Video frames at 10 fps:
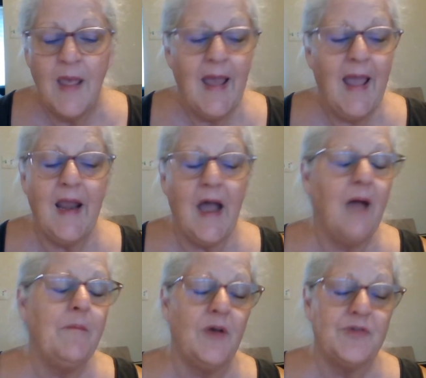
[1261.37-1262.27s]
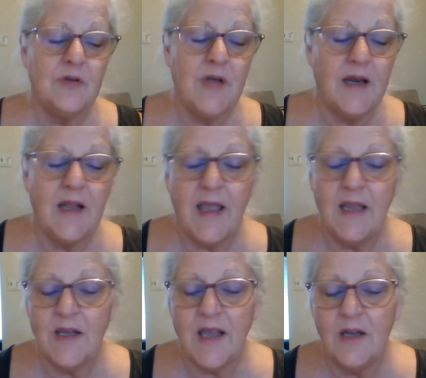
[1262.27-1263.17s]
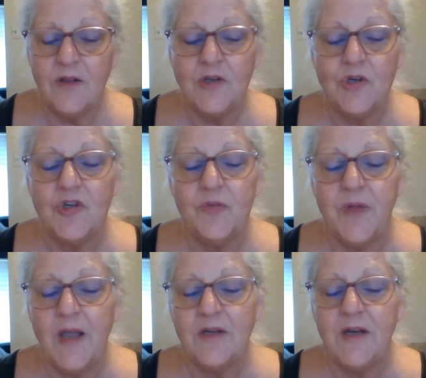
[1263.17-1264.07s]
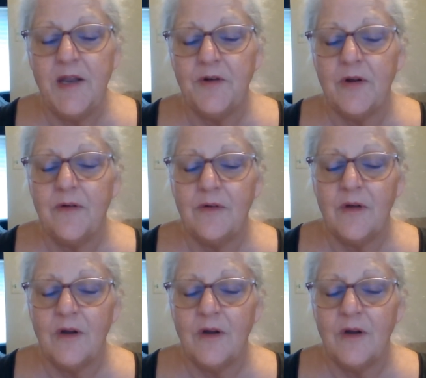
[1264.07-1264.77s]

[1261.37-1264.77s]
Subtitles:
And I'm also not indicating that you should plant an acre